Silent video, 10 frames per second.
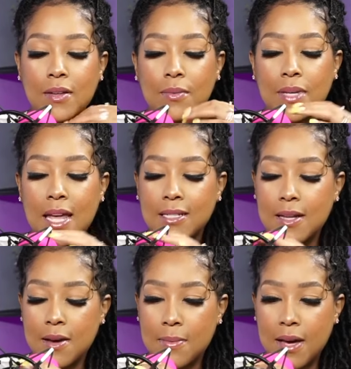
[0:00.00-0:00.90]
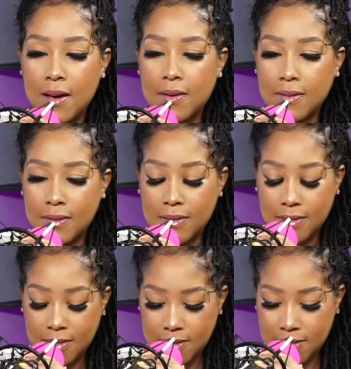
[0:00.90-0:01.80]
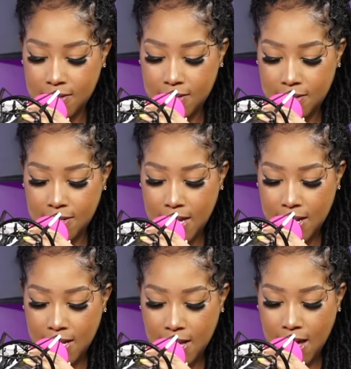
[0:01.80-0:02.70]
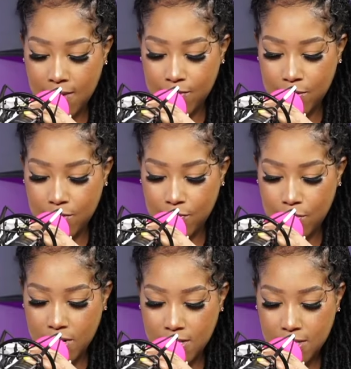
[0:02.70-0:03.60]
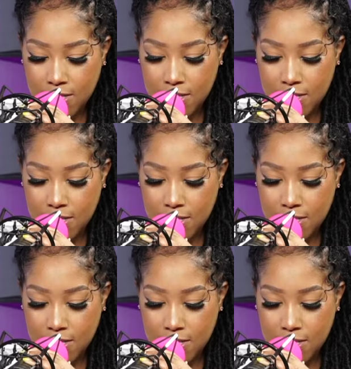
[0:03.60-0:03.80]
we got to talk about dating after divorce.